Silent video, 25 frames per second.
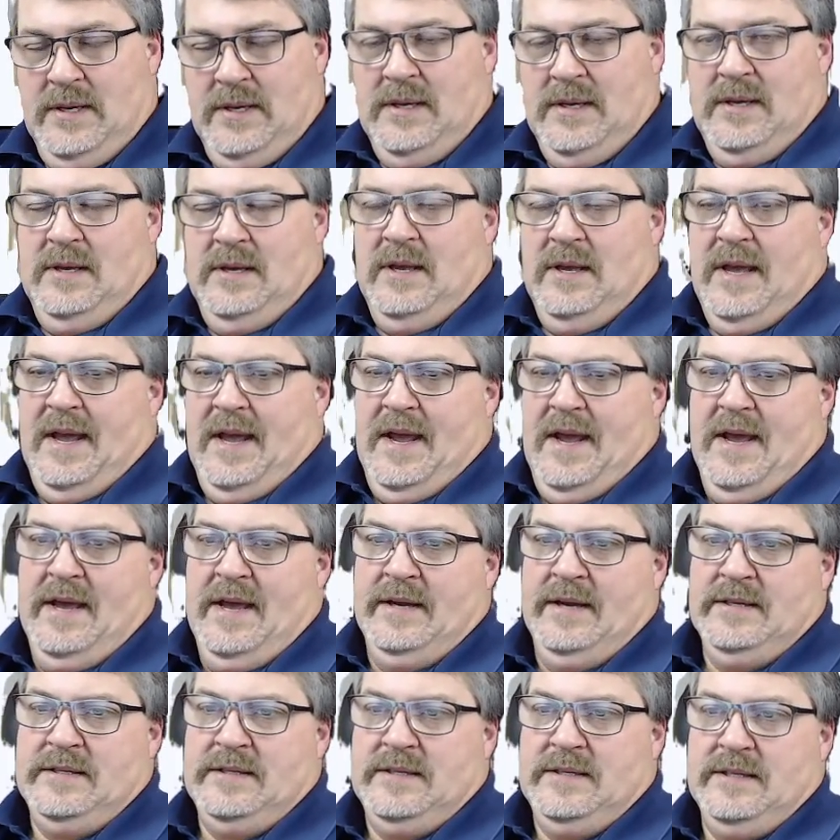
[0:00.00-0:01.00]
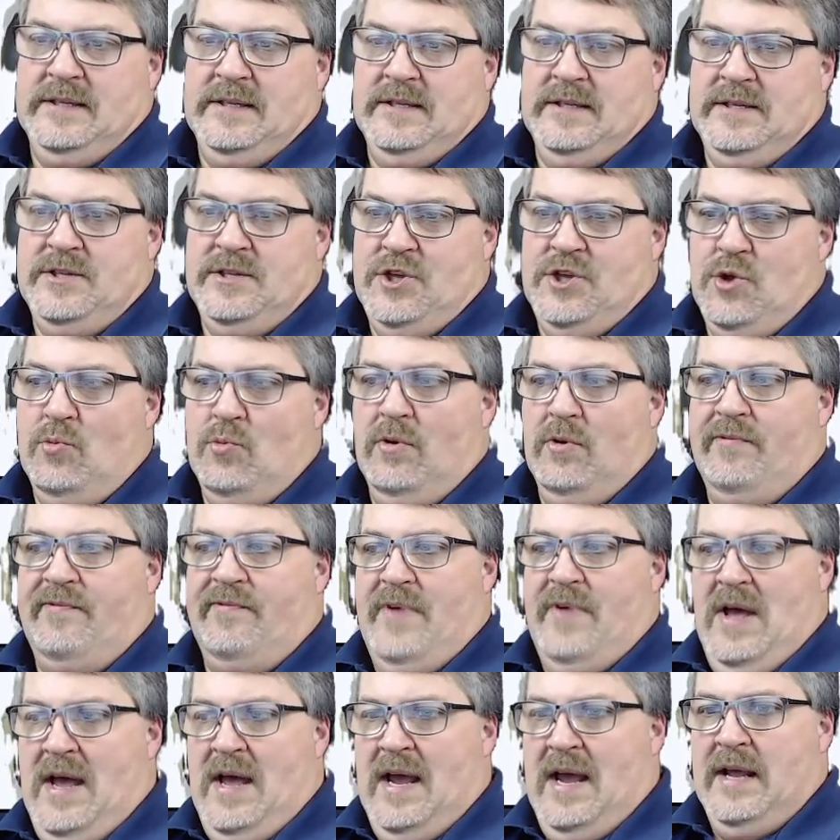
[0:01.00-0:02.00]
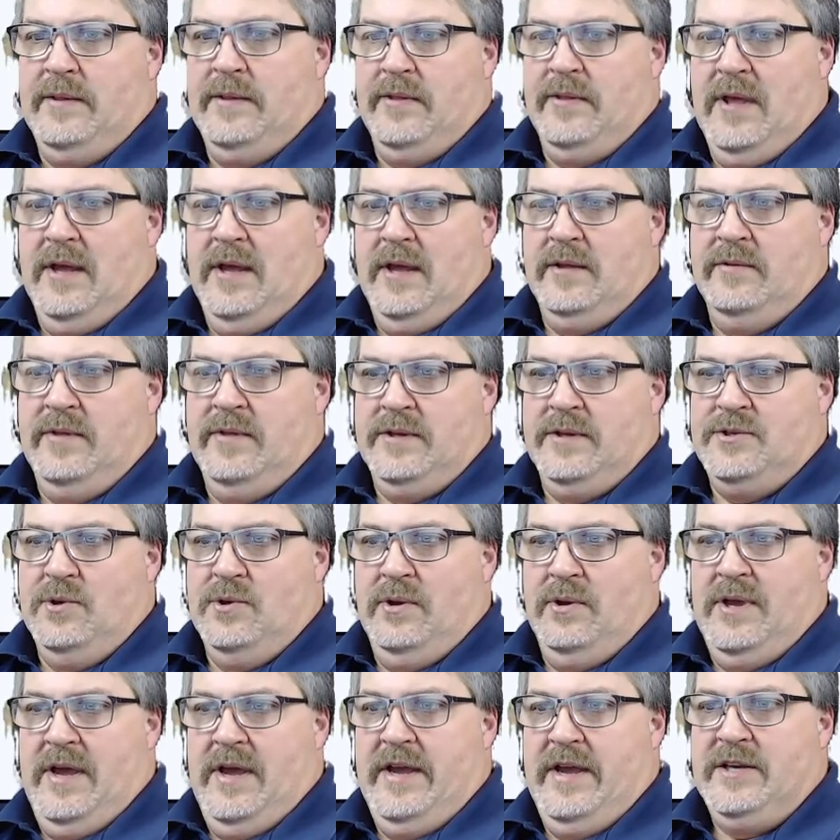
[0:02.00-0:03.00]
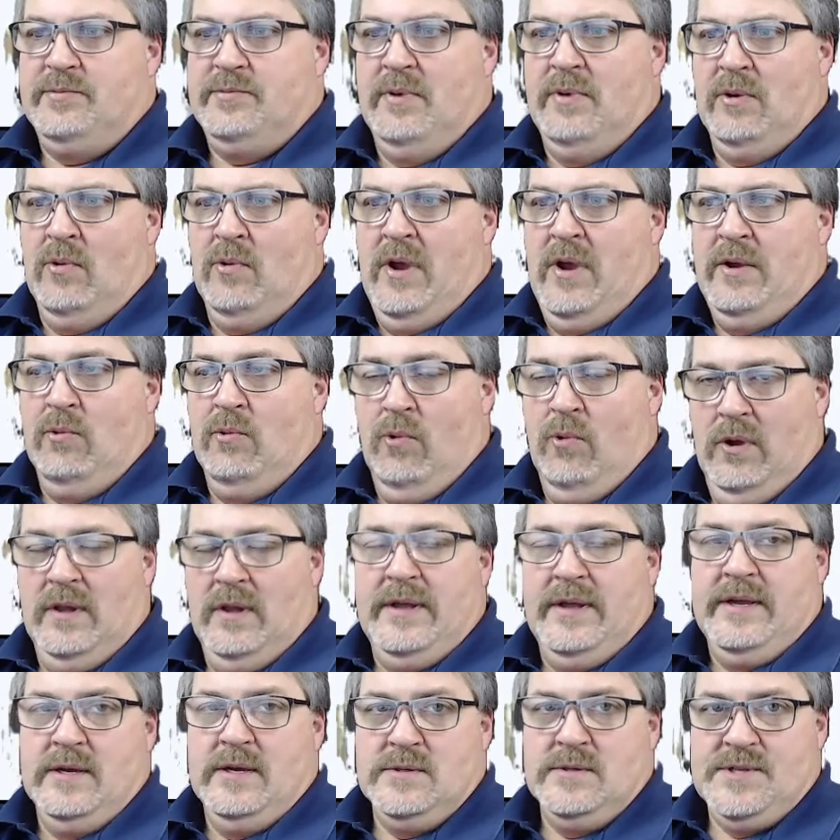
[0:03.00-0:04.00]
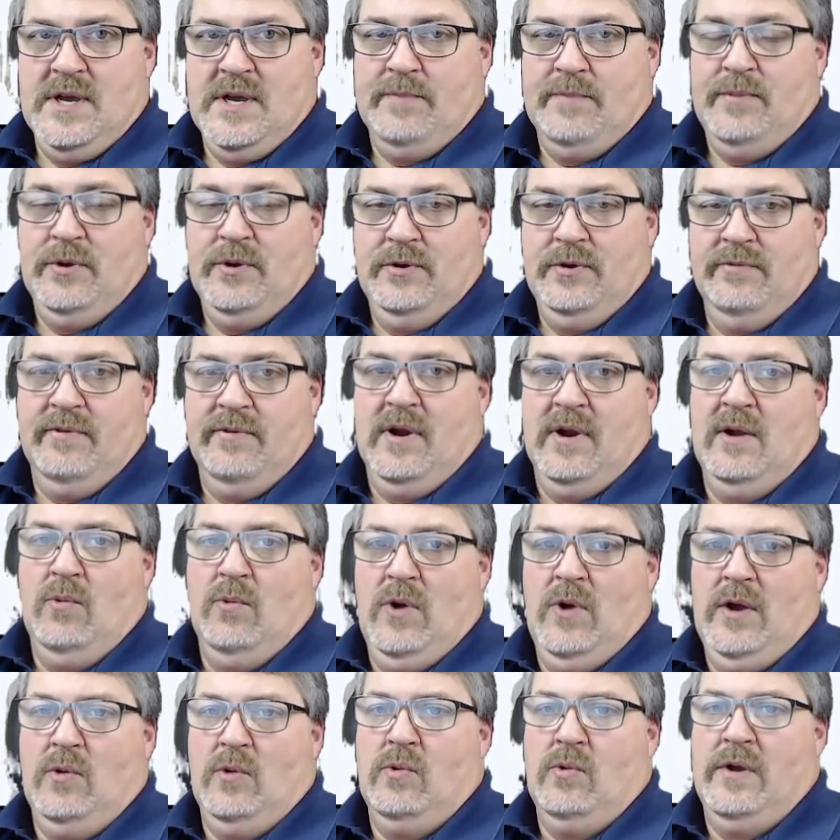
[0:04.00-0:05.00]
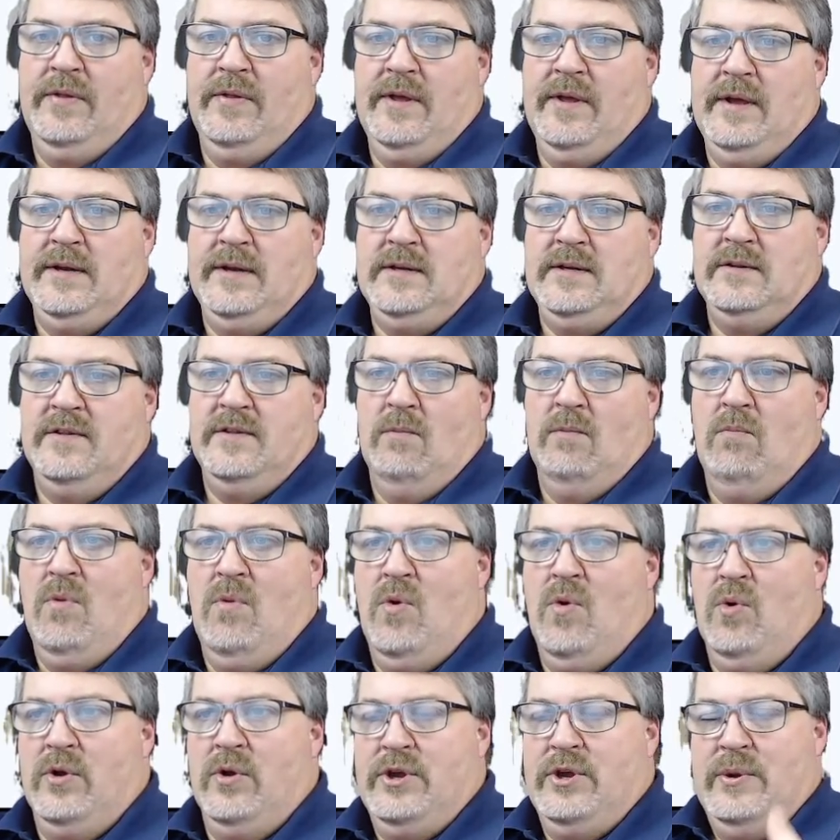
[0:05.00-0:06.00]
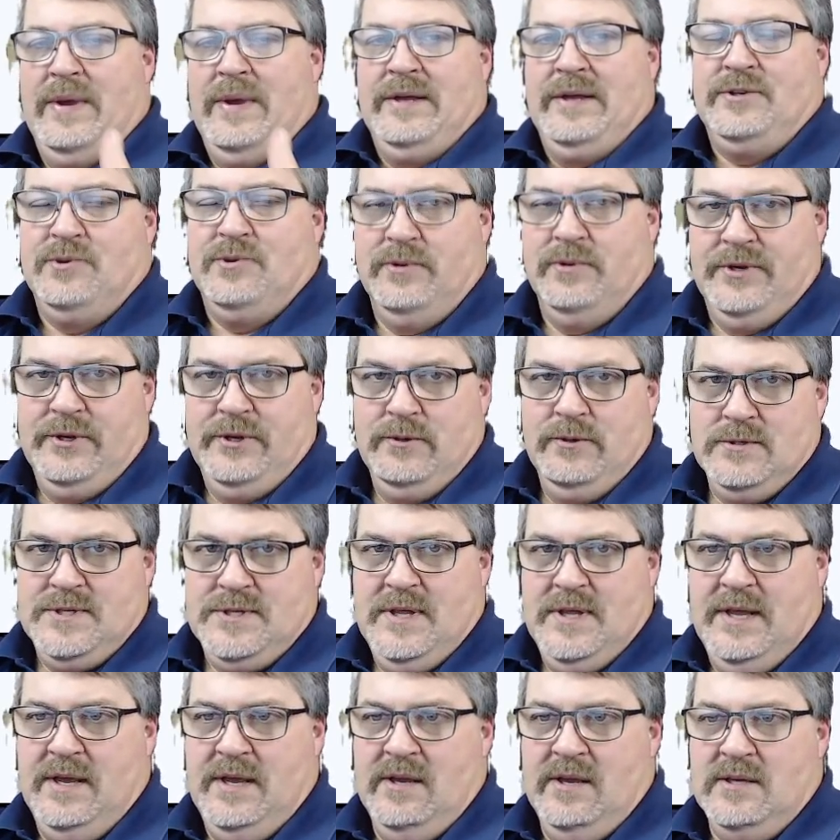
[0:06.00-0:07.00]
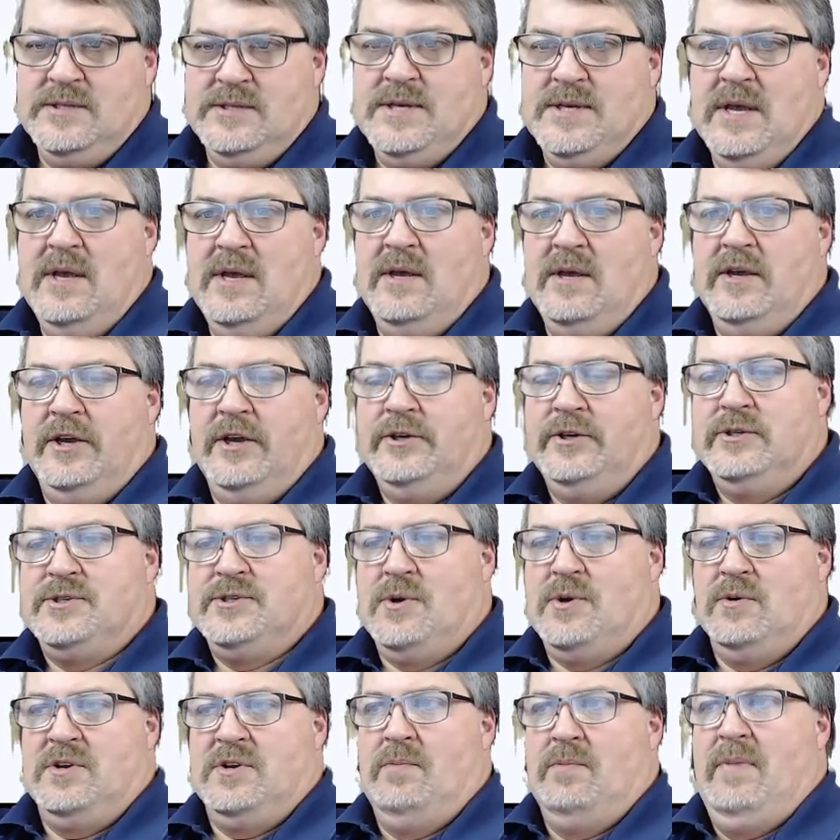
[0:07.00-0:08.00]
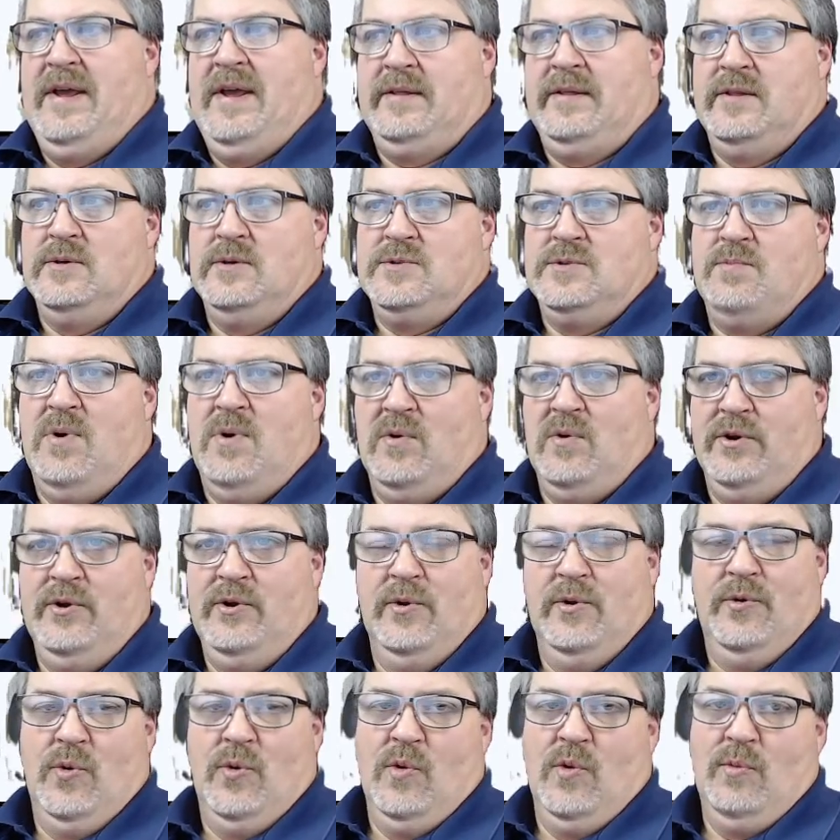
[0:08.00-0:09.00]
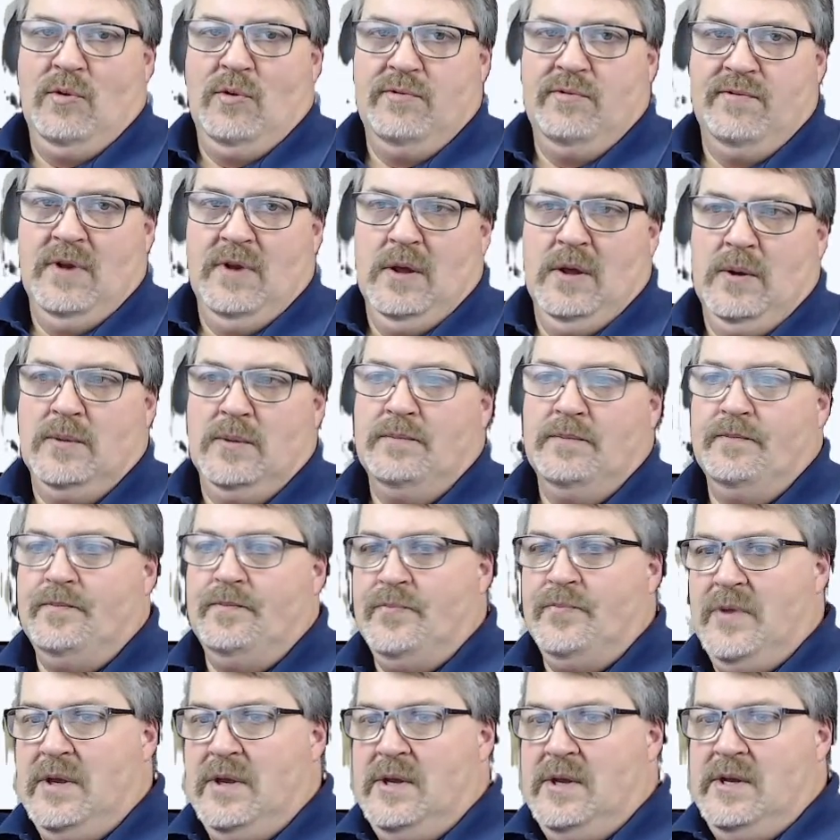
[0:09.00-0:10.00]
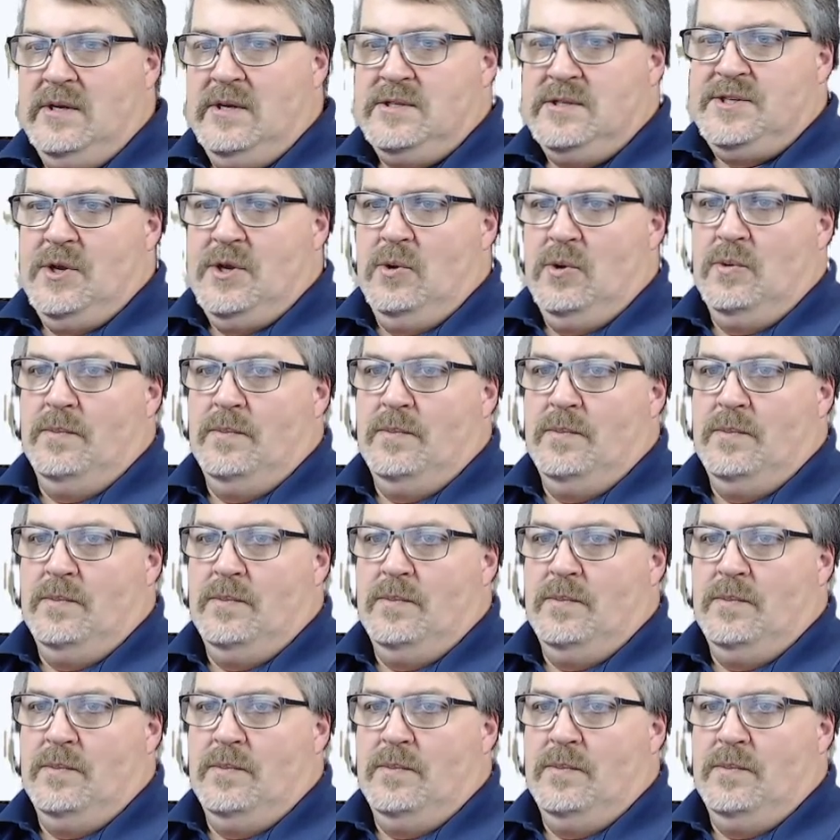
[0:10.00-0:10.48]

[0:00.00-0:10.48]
And you will find that your engagement rate really goes up. You do very well with it the more you introduce these and you start to make those part of your normal flow. So